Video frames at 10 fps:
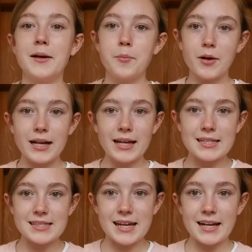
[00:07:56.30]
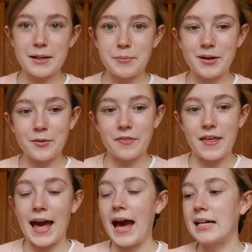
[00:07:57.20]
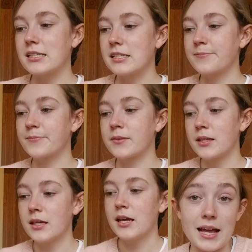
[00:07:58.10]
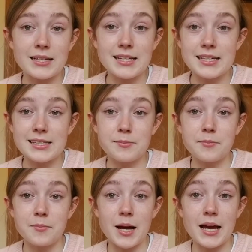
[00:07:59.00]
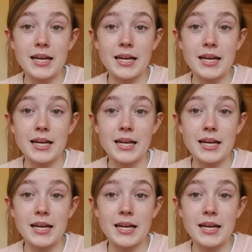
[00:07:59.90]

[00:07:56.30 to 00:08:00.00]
pretty excited about that. That is my